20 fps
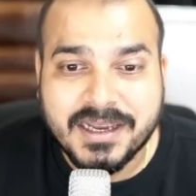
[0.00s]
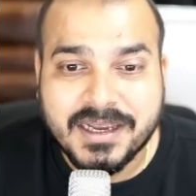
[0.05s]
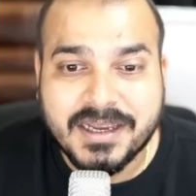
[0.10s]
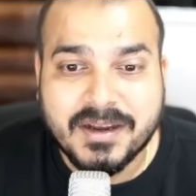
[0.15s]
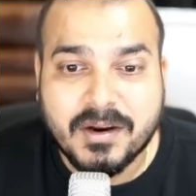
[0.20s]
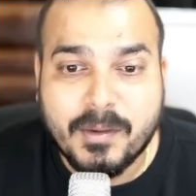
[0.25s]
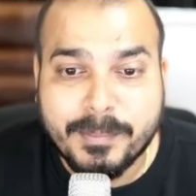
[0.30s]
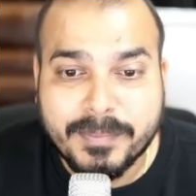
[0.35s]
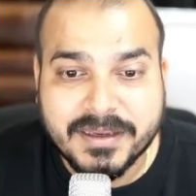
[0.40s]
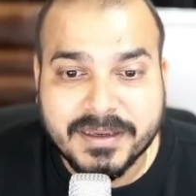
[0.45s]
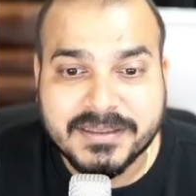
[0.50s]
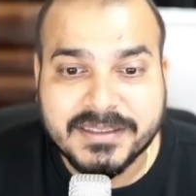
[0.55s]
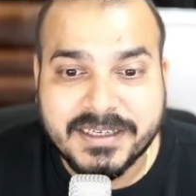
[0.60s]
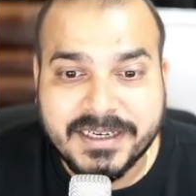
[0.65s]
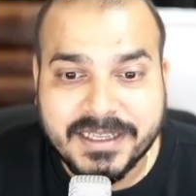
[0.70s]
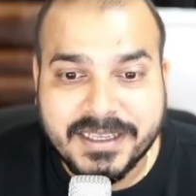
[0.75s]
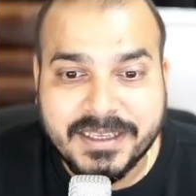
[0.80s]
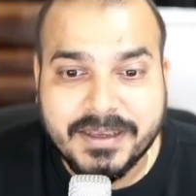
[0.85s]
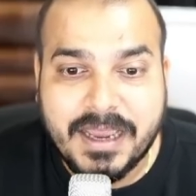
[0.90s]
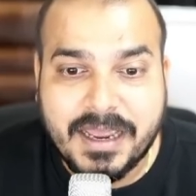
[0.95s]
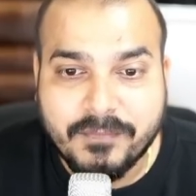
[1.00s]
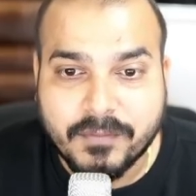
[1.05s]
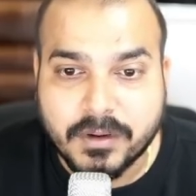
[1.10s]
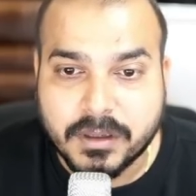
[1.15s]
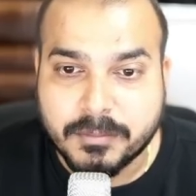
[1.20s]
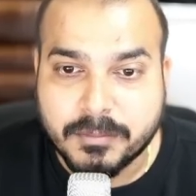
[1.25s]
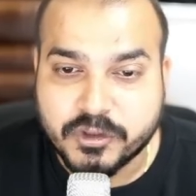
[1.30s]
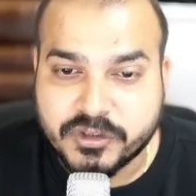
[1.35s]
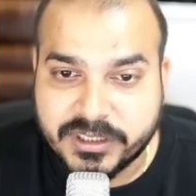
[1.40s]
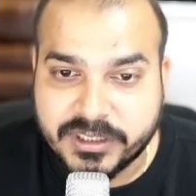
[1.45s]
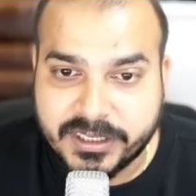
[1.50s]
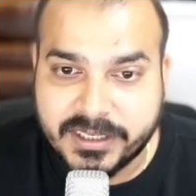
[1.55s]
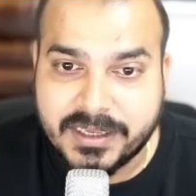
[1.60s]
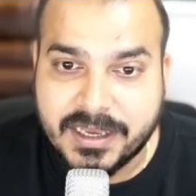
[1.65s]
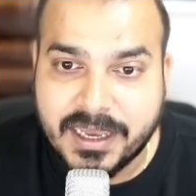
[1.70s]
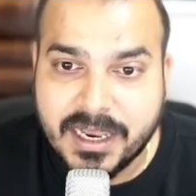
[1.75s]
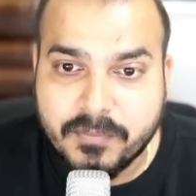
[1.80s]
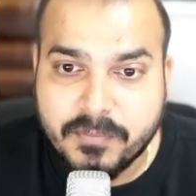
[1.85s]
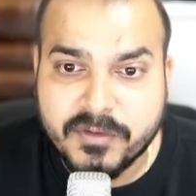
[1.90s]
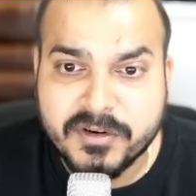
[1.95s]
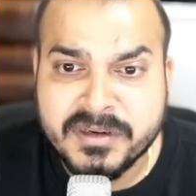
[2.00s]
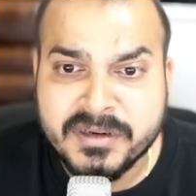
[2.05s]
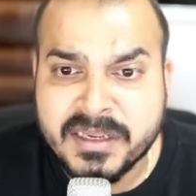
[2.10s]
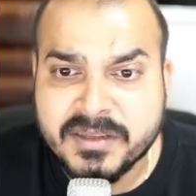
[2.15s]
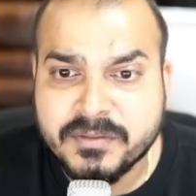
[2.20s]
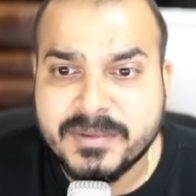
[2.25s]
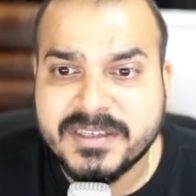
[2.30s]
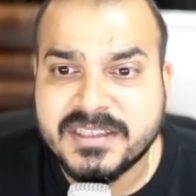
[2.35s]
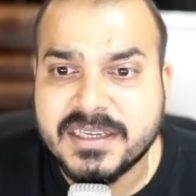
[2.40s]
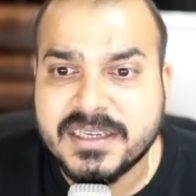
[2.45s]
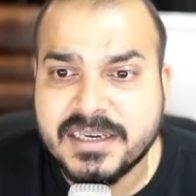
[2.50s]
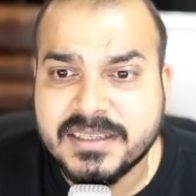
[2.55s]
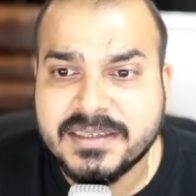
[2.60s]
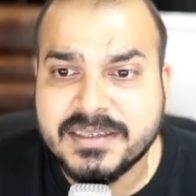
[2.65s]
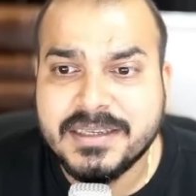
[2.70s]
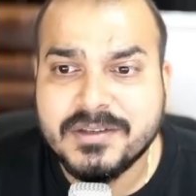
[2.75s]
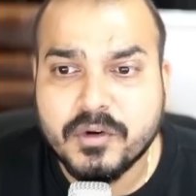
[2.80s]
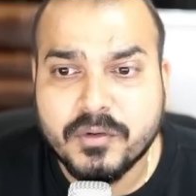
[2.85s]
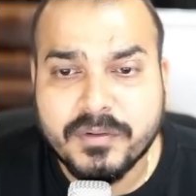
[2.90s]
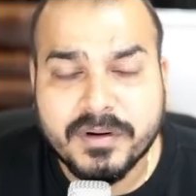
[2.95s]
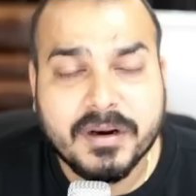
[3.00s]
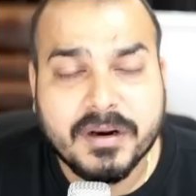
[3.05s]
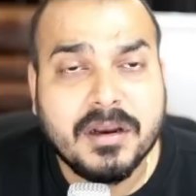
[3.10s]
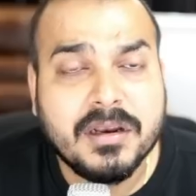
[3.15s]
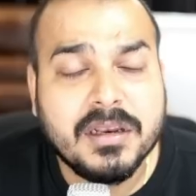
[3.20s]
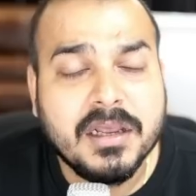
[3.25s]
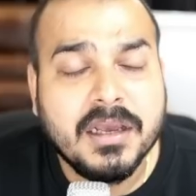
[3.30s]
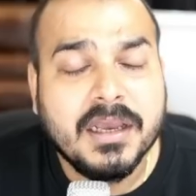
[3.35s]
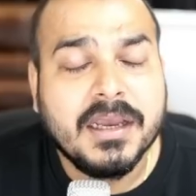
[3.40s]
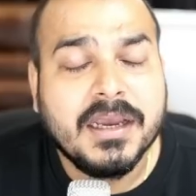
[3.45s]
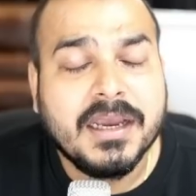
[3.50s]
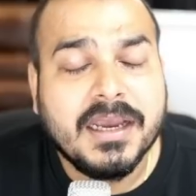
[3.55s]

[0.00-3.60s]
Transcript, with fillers: complexity and verbosity helpfulness basically says overall